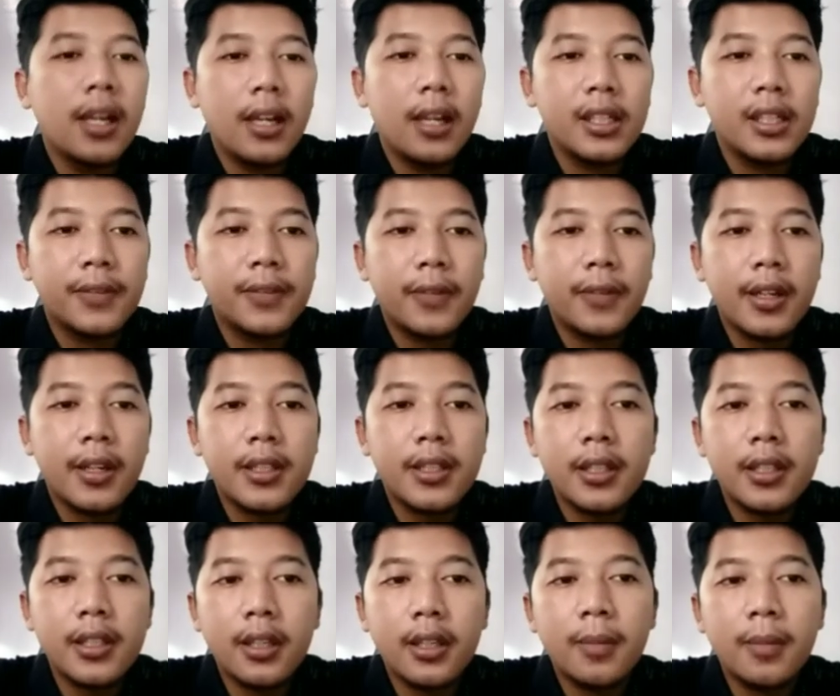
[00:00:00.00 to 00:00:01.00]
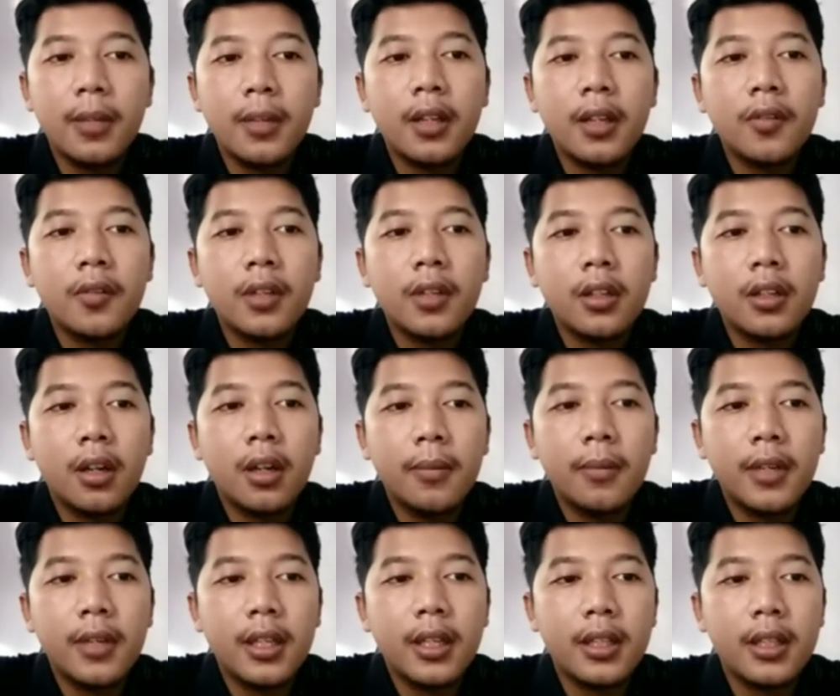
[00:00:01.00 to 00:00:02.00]
its function in bilingual
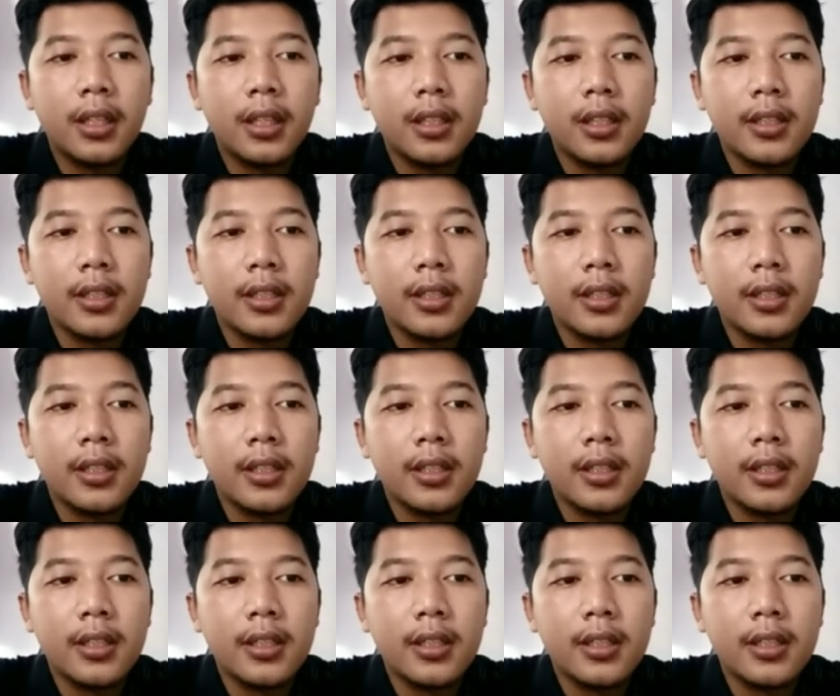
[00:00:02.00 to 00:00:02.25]
community